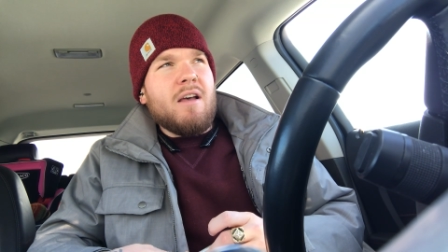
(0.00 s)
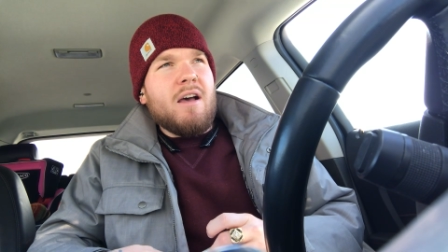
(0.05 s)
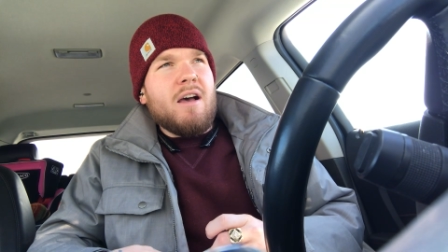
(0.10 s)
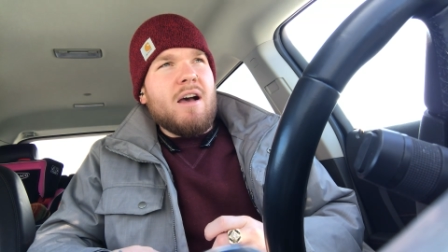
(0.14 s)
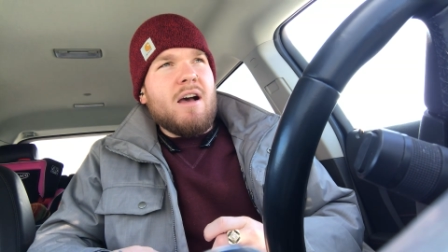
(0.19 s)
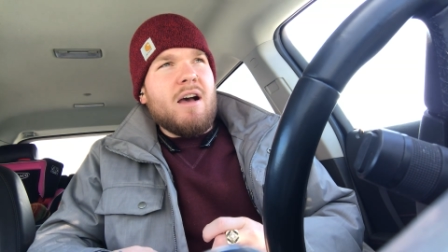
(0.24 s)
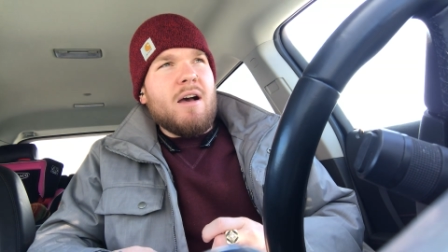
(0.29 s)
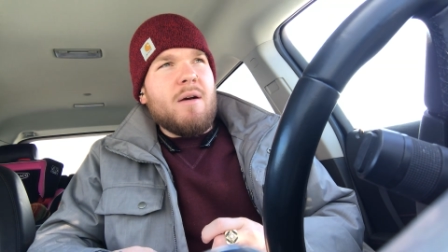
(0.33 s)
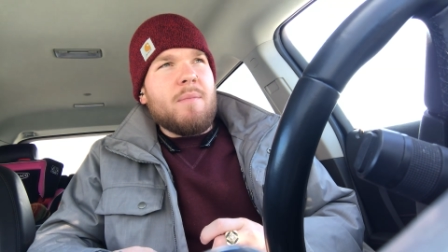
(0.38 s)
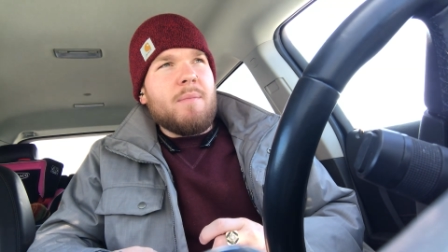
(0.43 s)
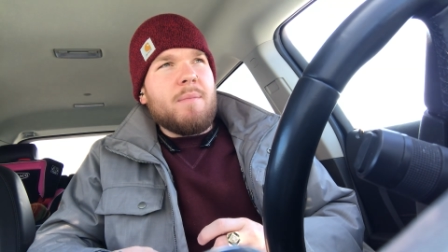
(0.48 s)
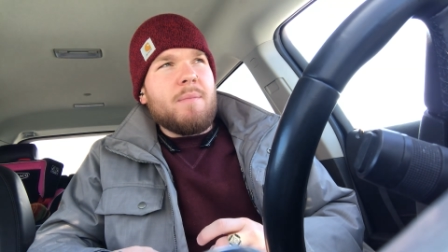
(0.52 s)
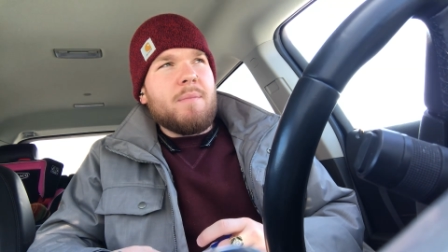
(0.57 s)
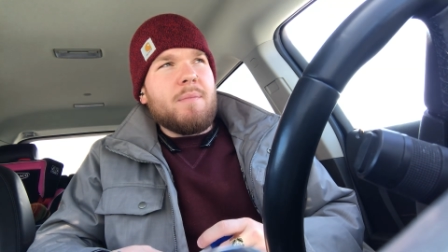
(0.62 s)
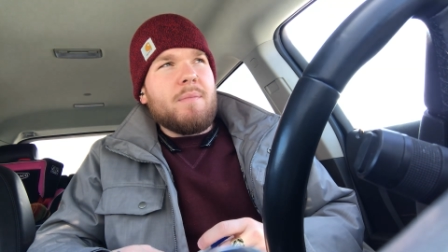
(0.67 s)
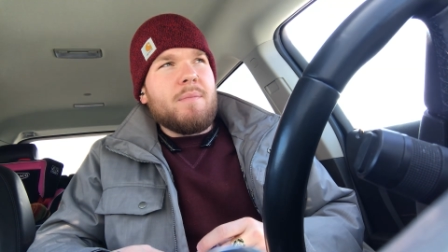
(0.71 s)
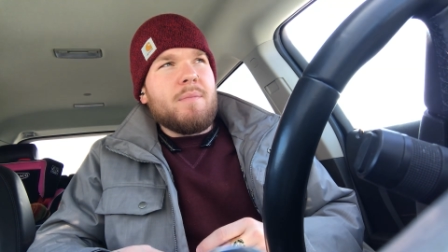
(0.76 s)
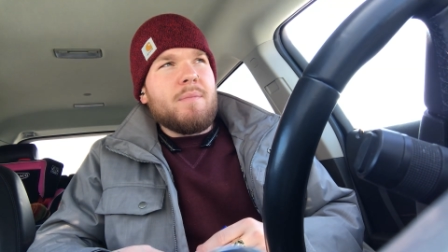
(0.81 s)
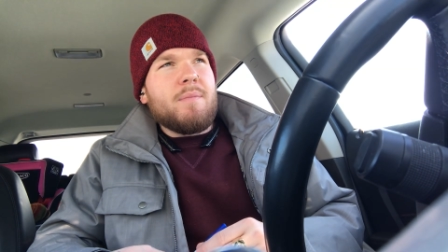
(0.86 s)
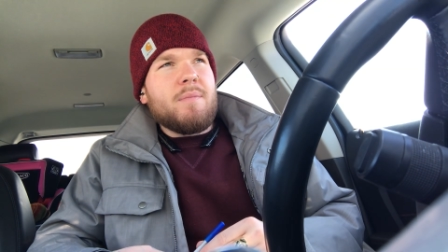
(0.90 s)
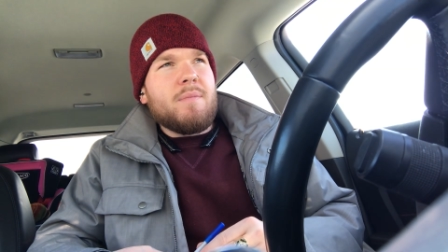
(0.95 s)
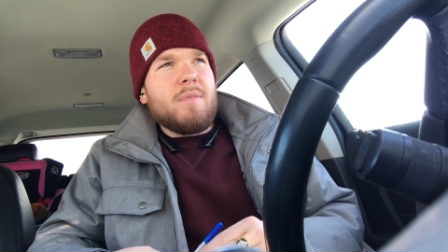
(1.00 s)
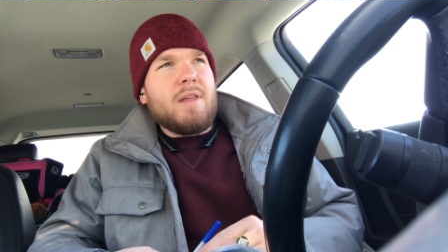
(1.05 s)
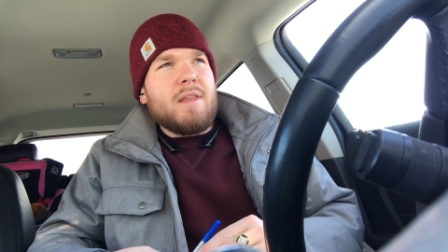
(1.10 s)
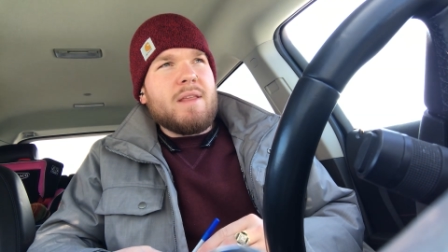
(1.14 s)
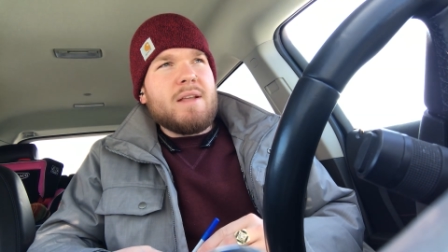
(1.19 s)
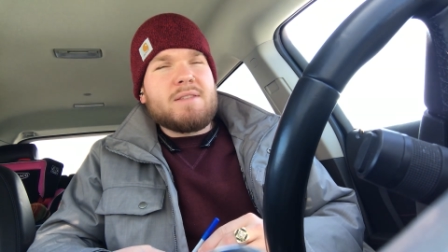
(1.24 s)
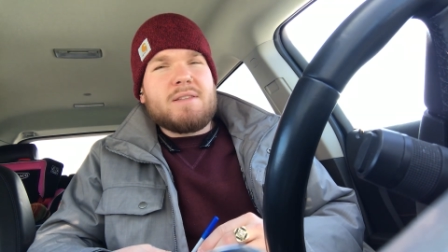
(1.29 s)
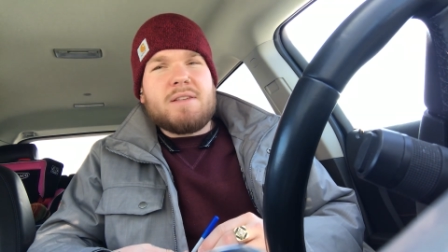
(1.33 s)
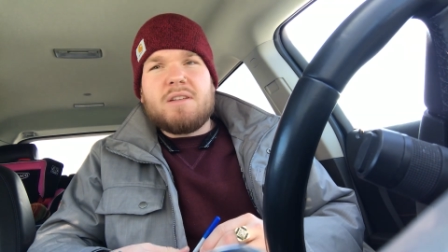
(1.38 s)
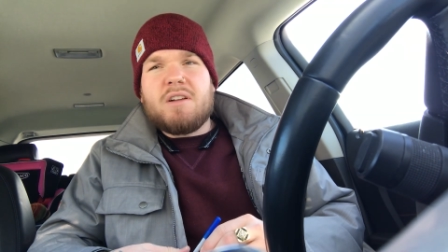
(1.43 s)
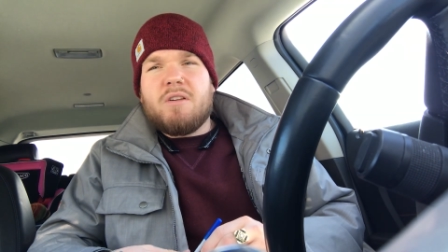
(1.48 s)
um,
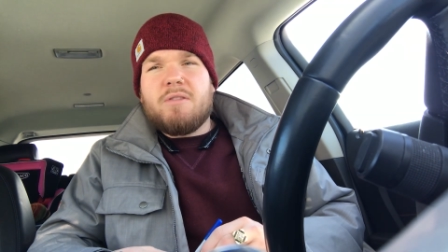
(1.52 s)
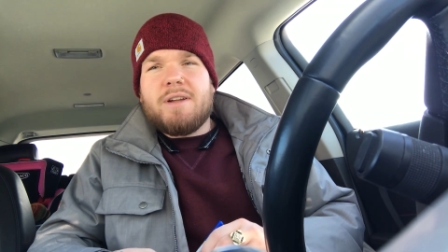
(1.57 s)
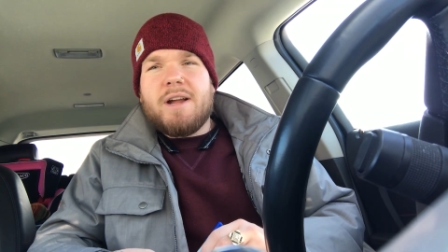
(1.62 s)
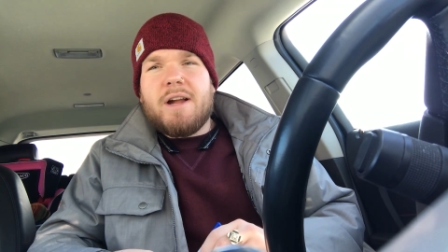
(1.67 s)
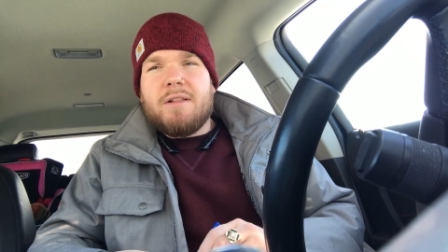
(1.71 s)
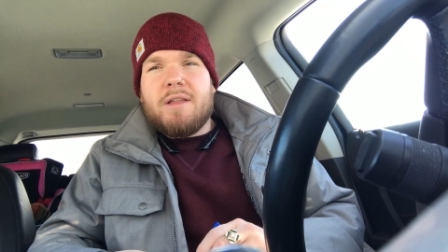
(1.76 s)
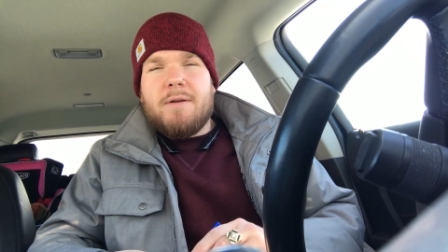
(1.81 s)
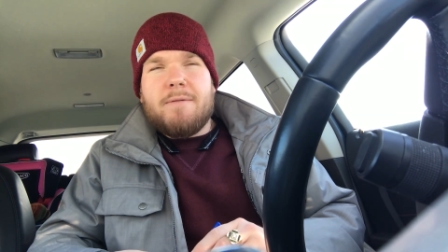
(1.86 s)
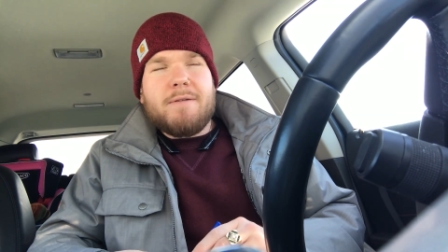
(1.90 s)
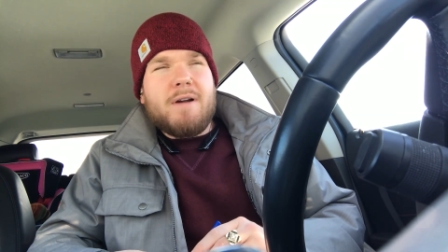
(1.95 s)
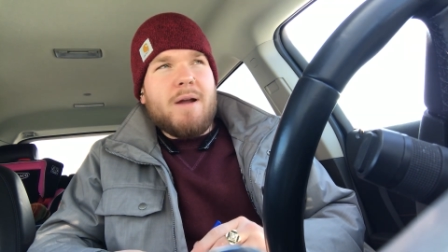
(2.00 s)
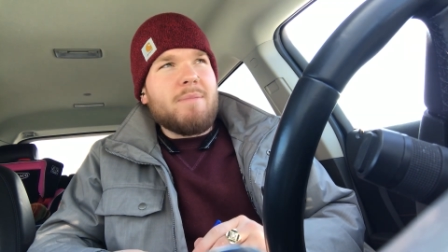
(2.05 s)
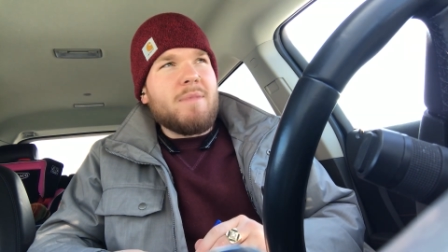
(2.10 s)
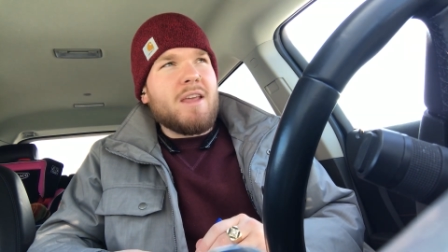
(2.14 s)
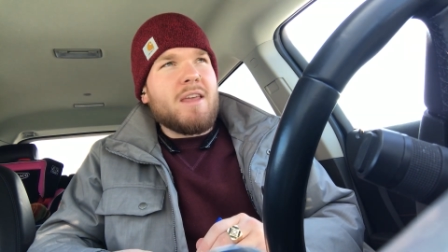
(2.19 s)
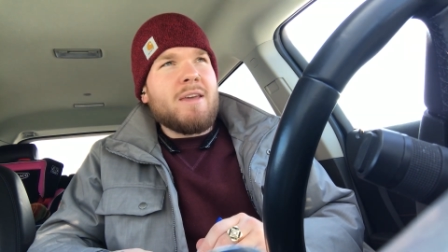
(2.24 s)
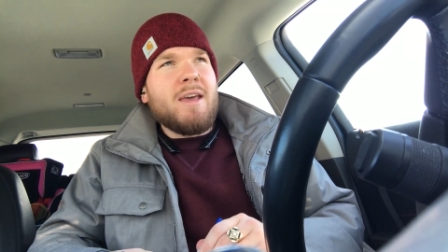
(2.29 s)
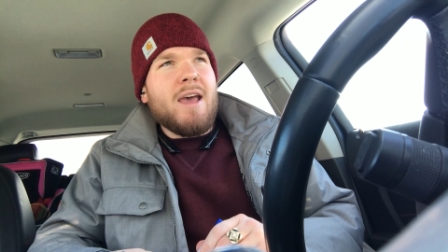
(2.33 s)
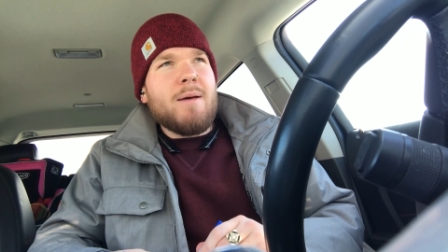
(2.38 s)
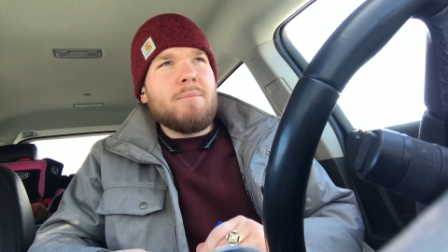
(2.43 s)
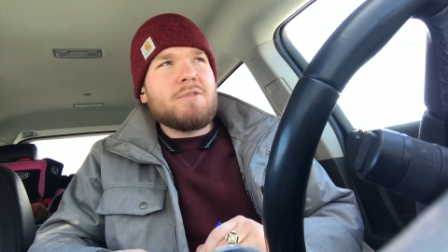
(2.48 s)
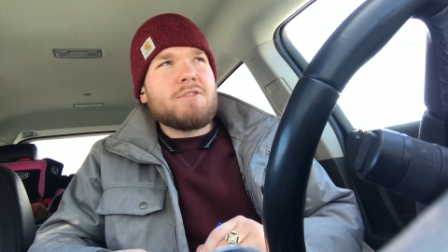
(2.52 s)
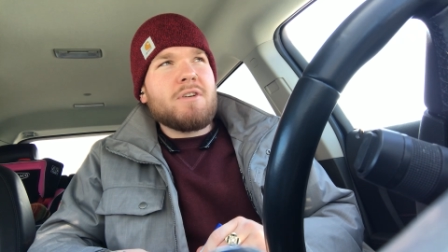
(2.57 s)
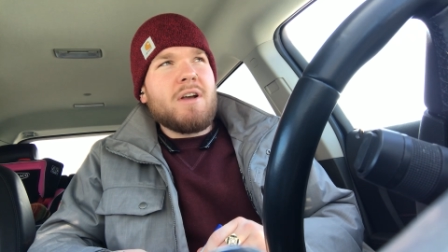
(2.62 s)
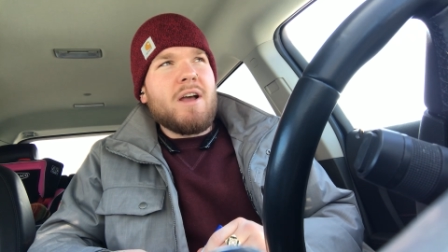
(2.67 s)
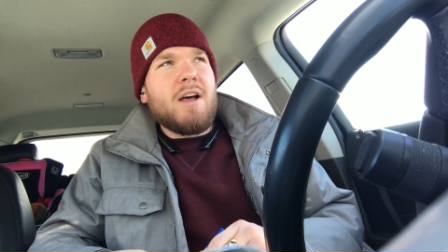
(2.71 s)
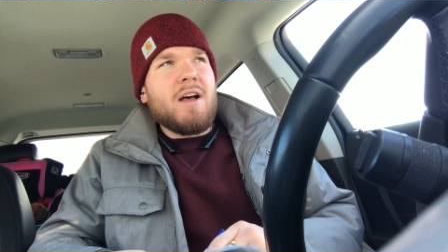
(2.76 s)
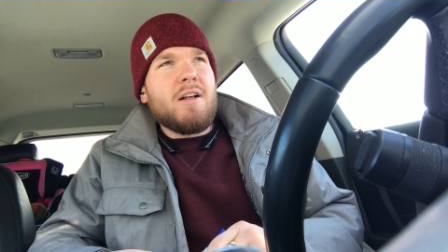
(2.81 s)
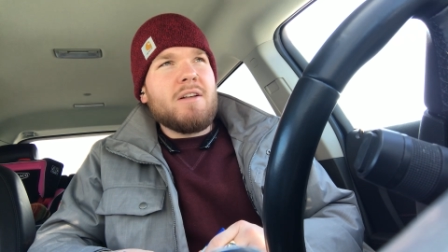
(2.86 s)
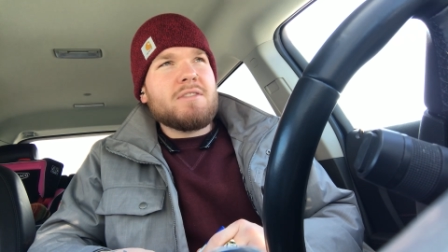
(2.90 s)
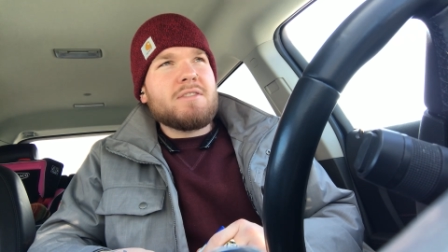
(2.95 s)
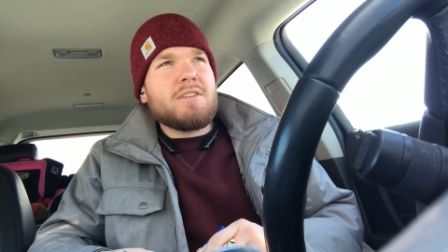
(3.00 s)
"This is clearly from the
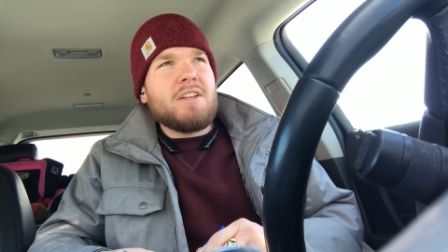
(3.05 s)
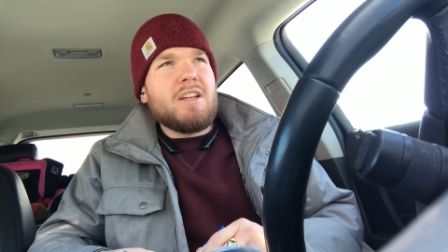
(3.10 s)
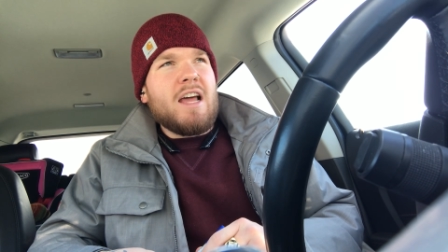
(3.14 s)
chemtrails.